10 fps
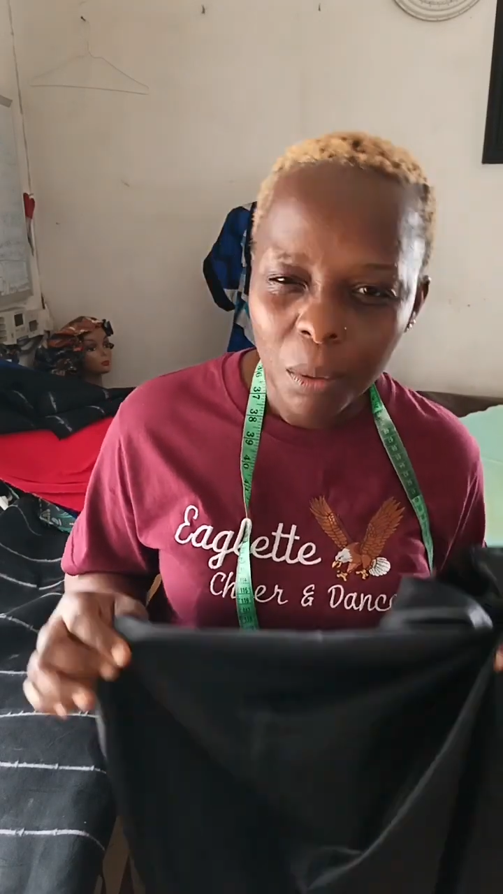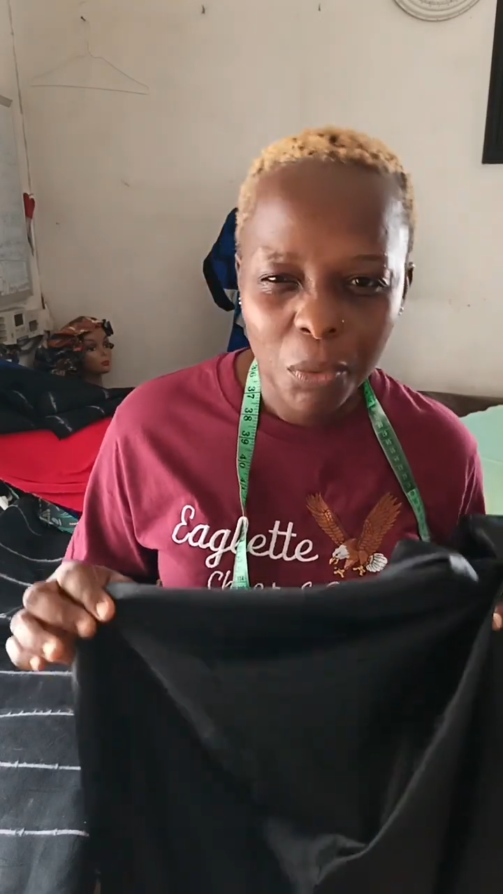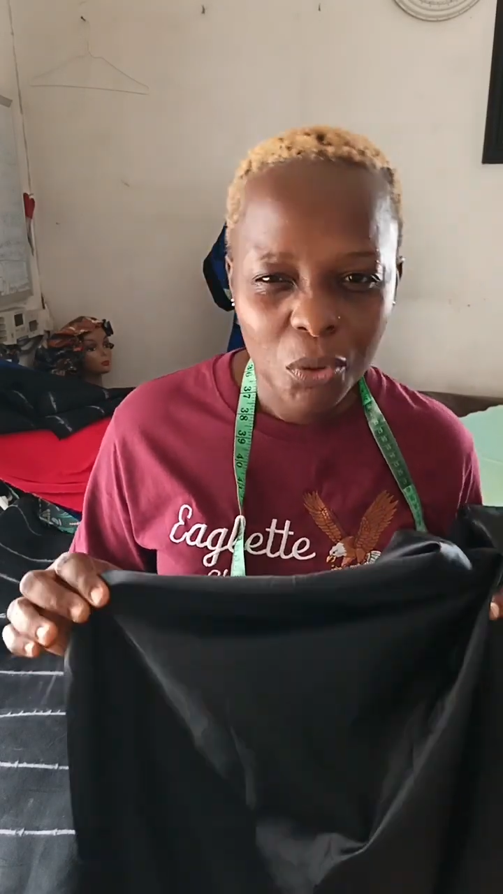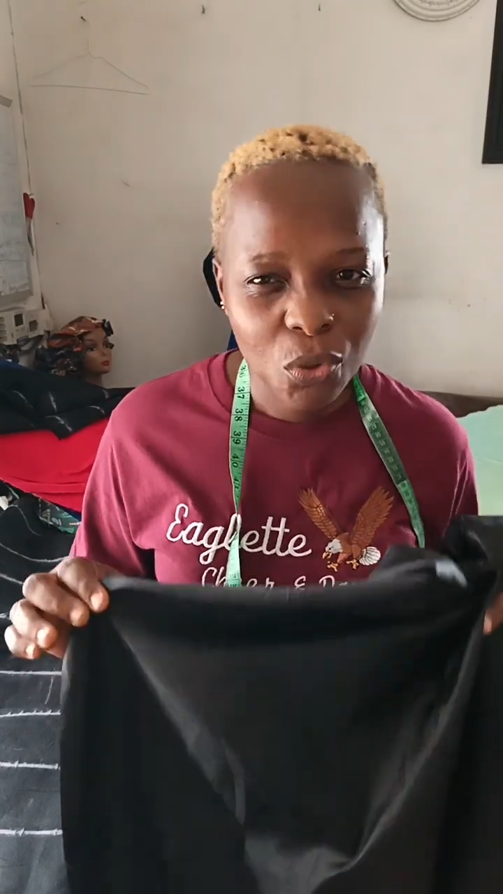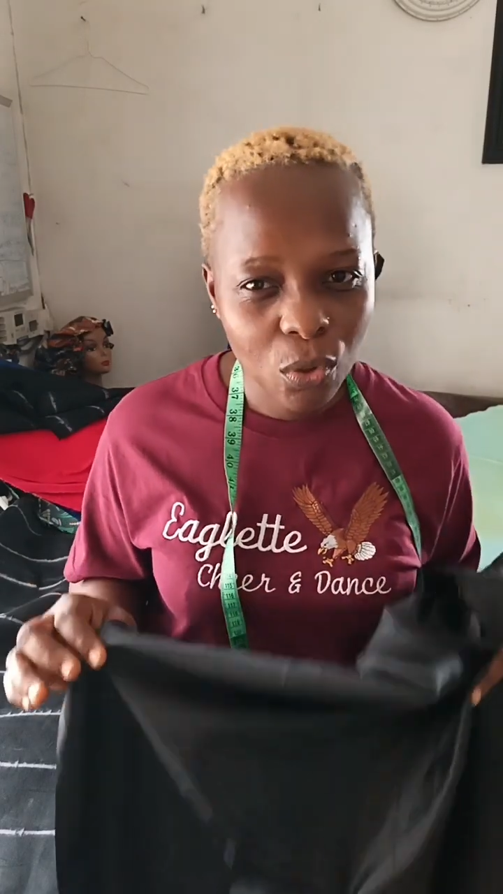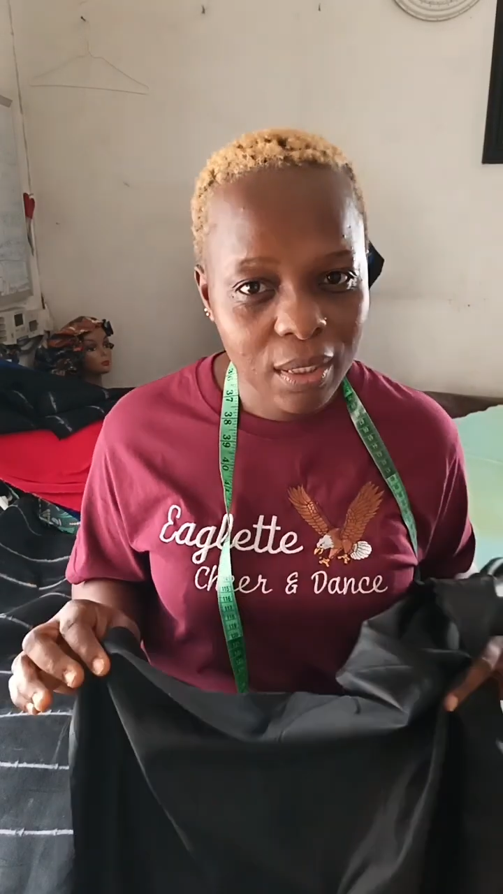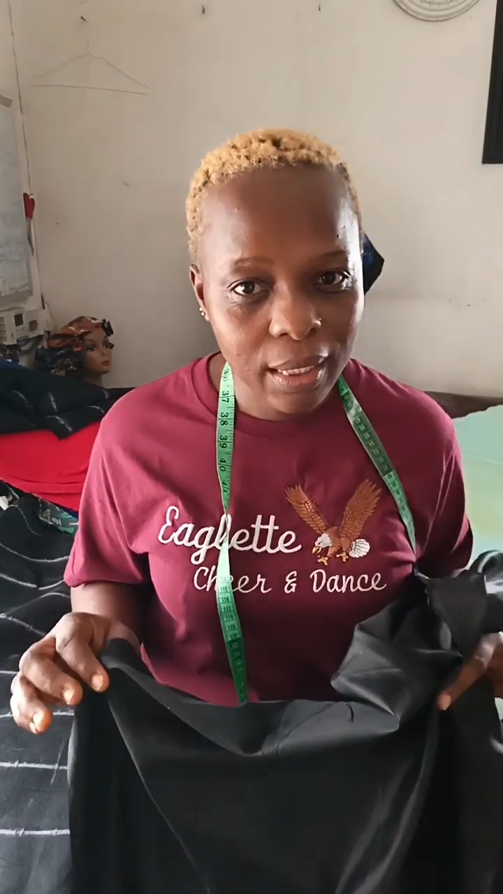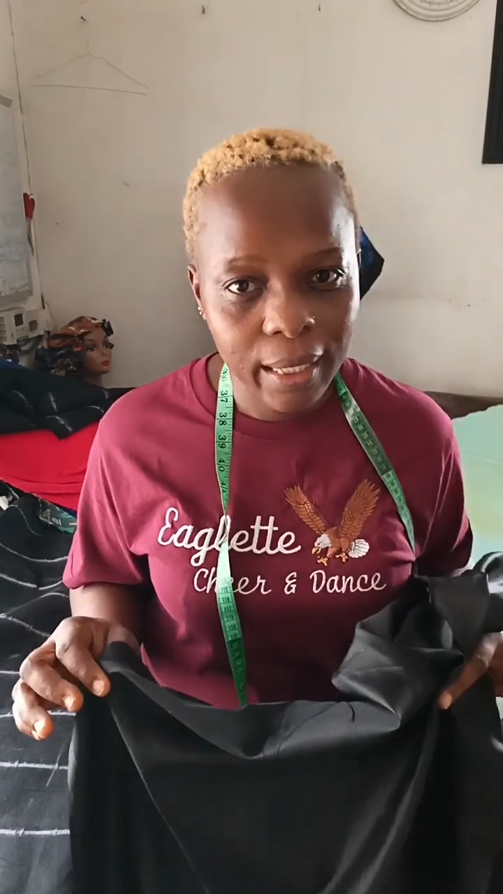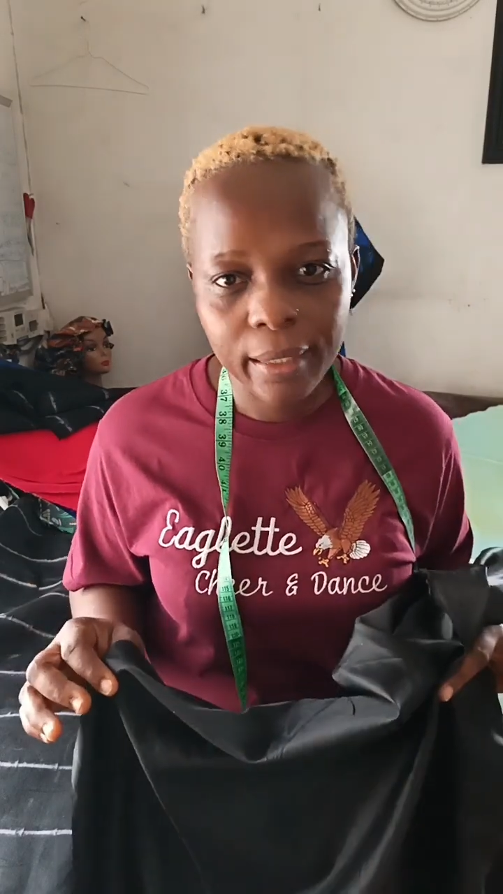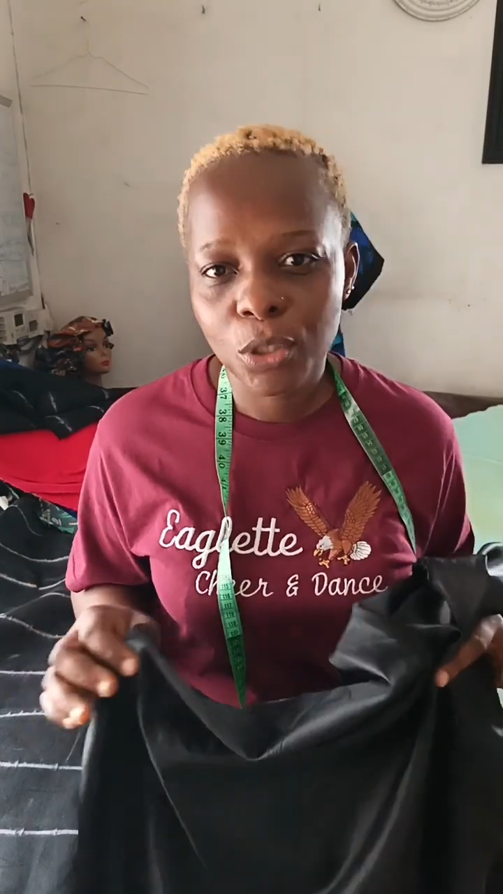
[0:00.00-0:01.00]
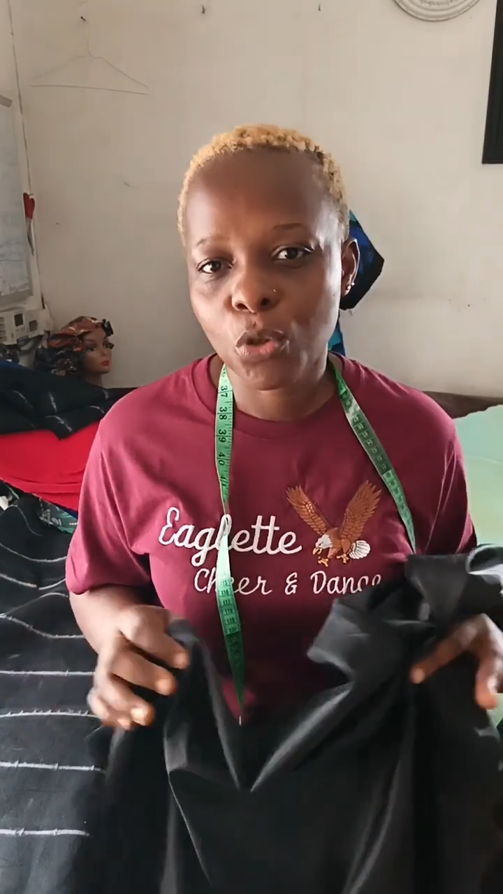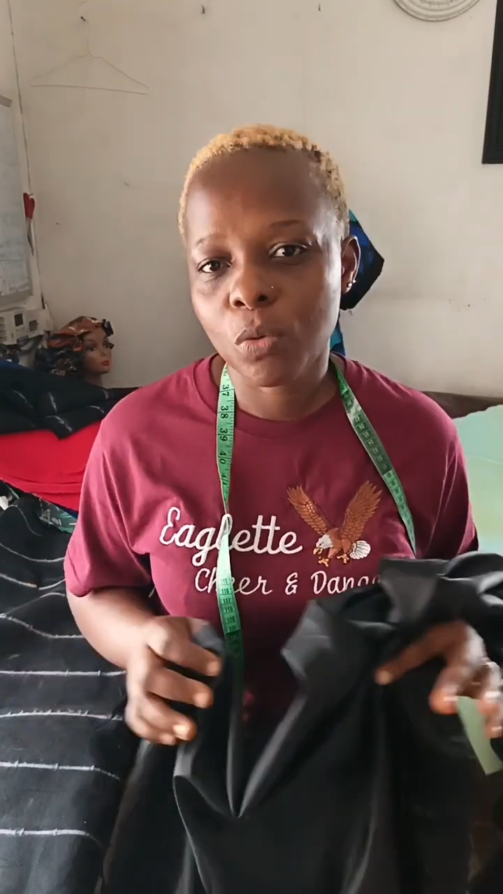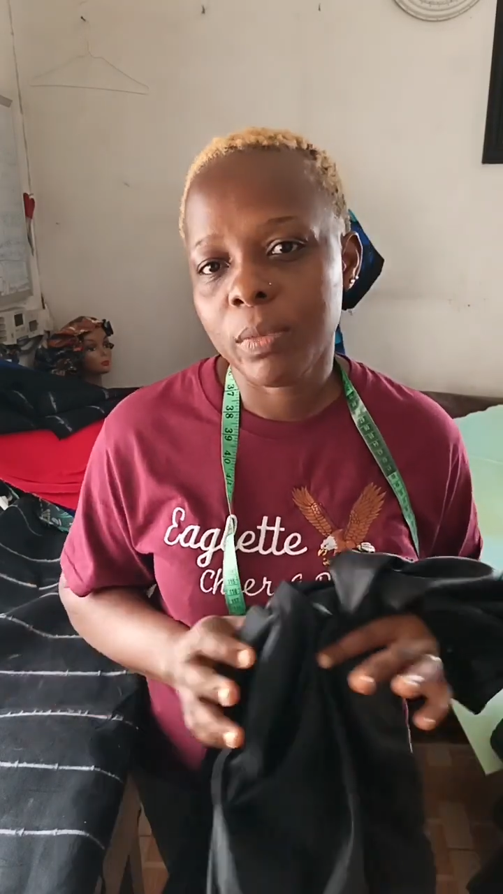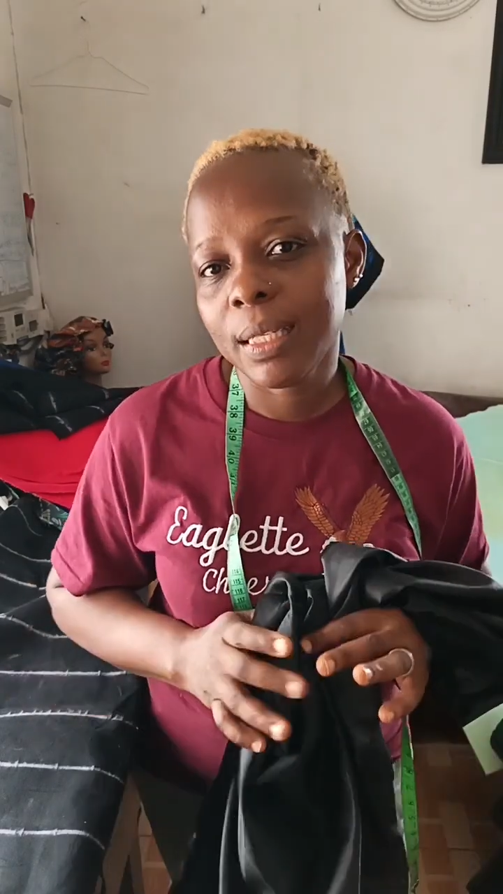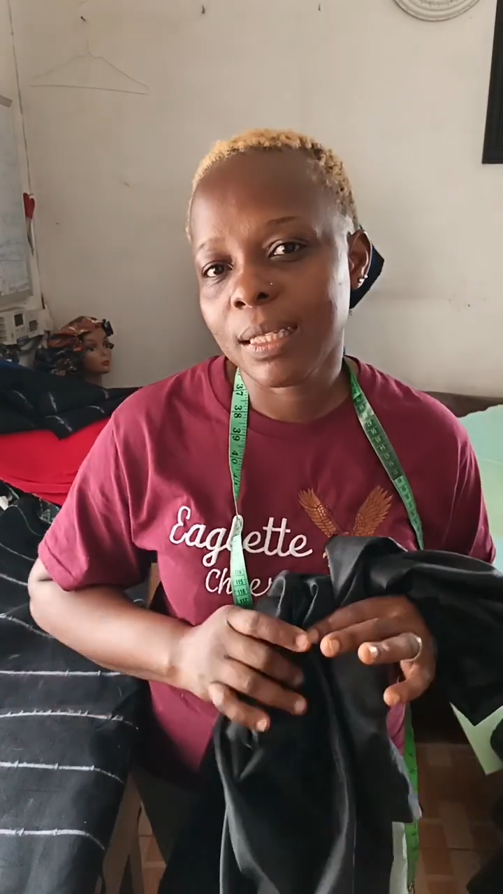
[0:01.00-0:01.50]
but suit lining to
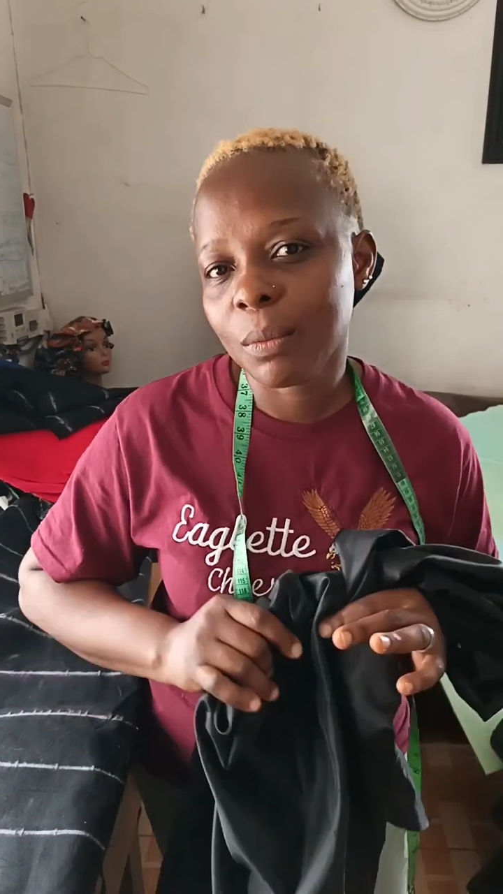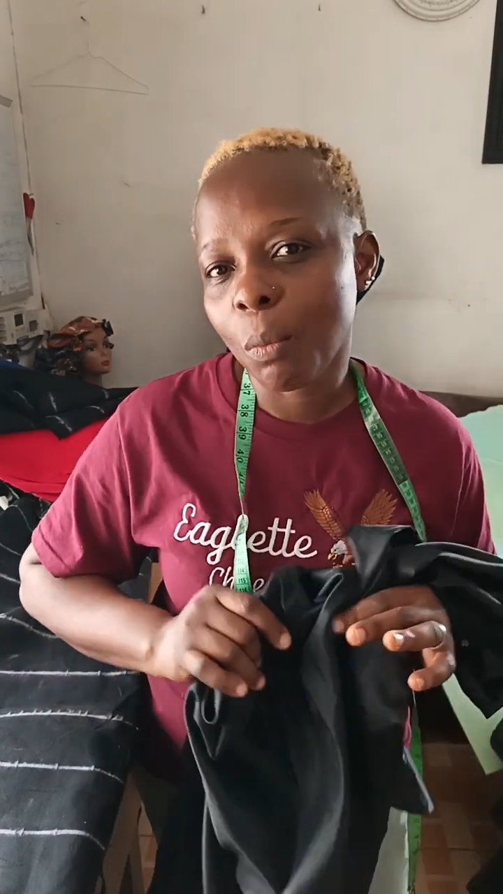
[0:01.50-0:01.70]
me is